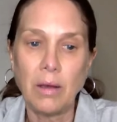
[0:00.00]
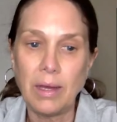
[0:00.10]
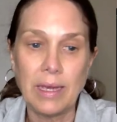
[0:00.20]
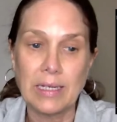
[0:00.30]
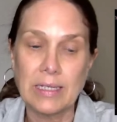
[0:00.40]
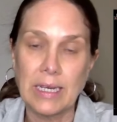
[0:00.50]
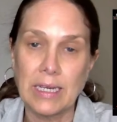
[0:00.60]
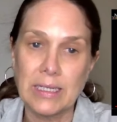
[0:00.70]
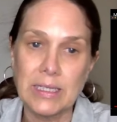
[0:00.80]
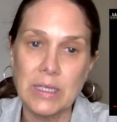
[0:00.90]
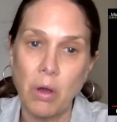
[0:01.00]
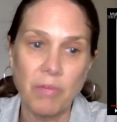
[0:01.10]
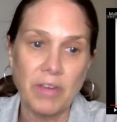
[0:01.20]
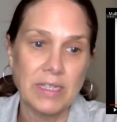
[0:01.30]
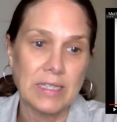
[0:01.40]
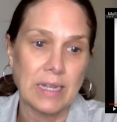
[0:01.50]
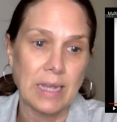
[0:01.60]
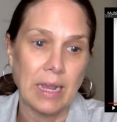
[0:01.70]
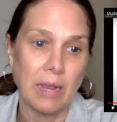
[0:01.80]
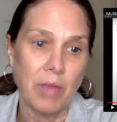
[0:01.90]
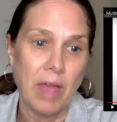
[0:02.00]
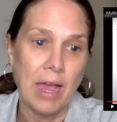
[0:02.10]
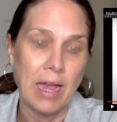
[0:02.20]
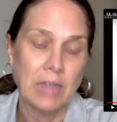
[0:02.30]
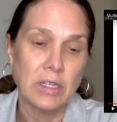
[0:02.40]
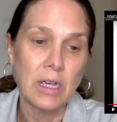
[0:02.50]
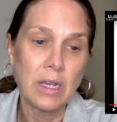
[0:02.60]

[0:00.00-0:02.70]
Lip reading: It is obviously that